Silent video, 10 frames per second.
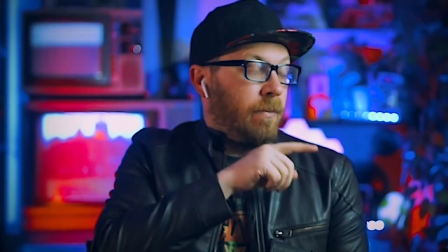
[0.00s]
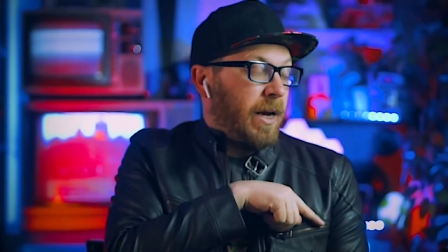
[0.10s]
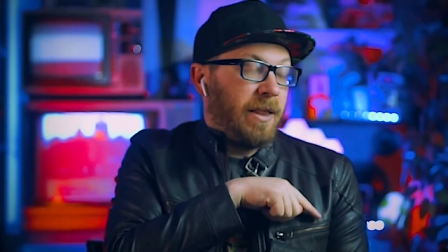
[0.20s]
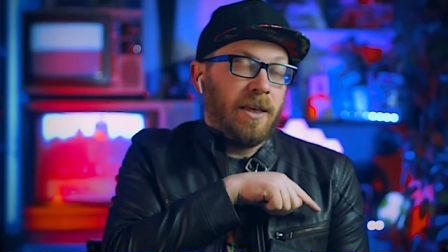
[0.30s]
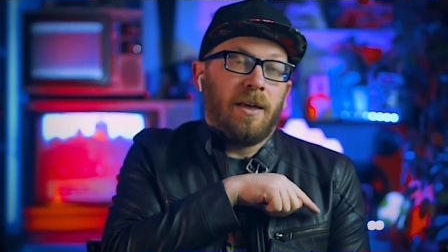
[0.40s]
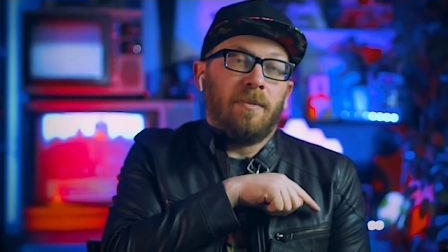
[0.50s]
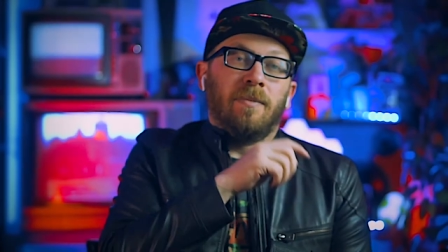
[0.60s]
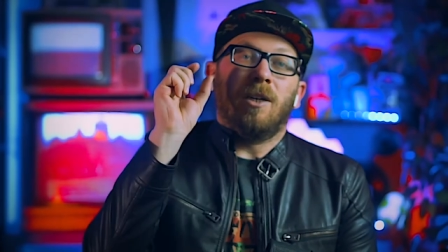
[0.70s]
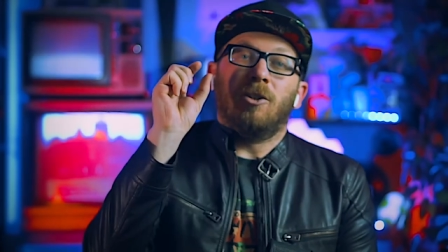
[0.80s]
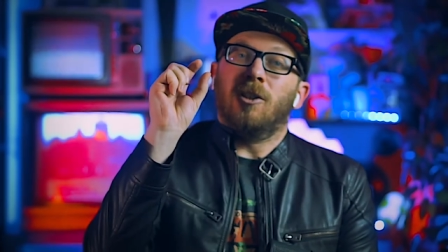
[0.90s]
my theme,
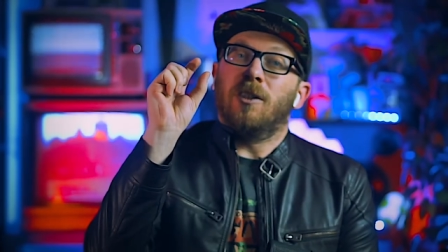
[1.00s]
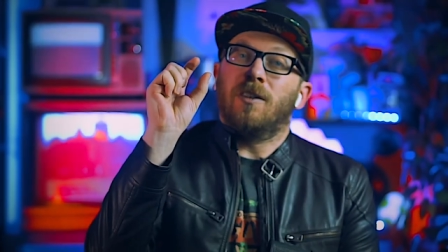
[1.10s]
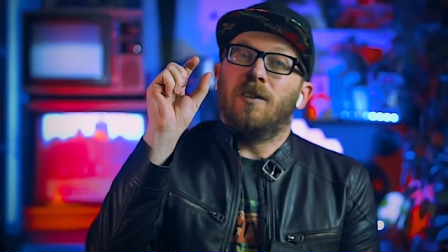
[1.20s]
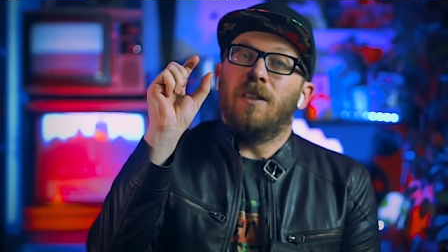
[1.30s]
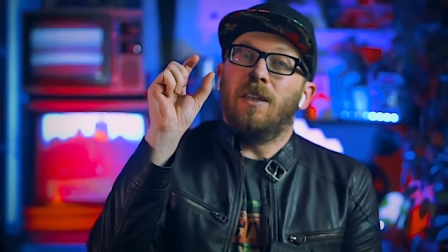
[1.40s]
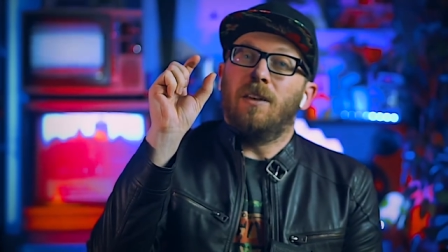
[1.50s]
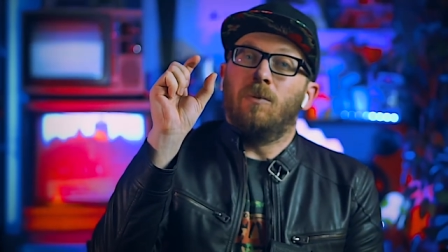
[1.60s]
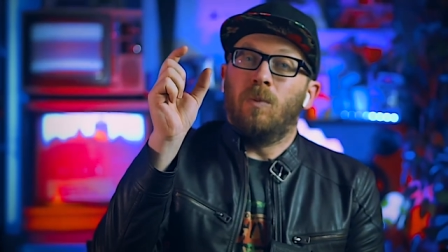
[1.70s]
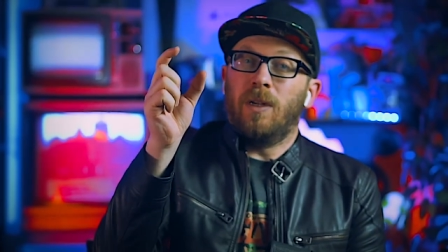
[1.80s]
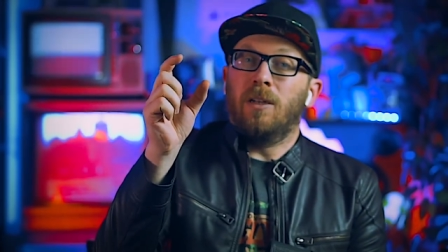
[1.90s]
it's just the
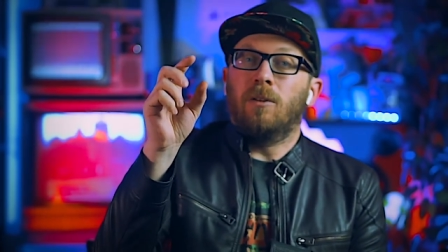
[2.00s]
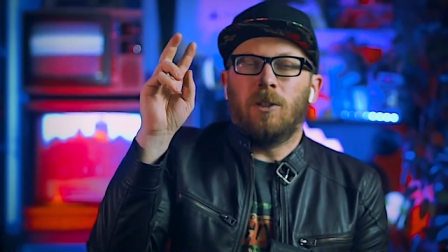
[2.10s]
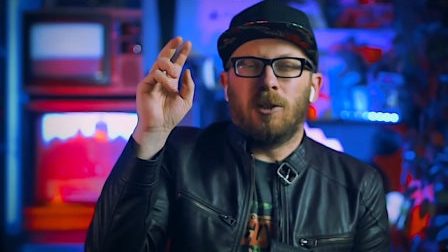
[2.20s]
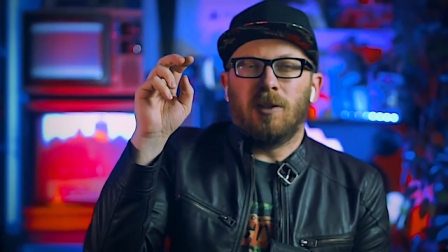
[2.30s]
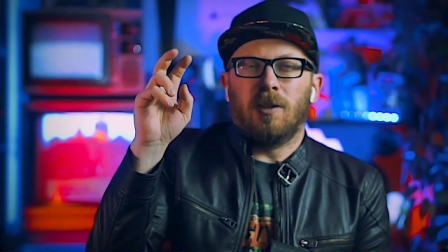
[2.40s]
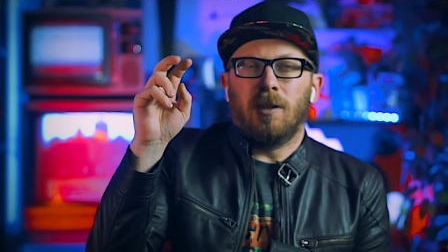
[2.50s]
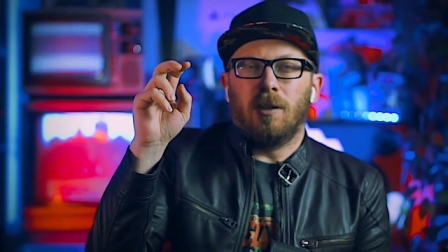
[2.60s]
wheel, which is the